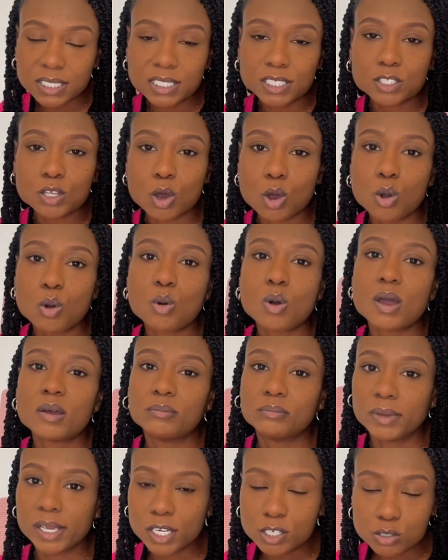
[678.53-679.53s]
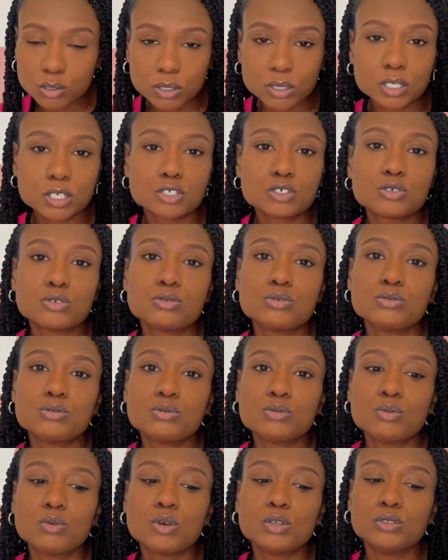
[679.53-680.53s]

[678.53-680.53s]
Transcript: so make sure that you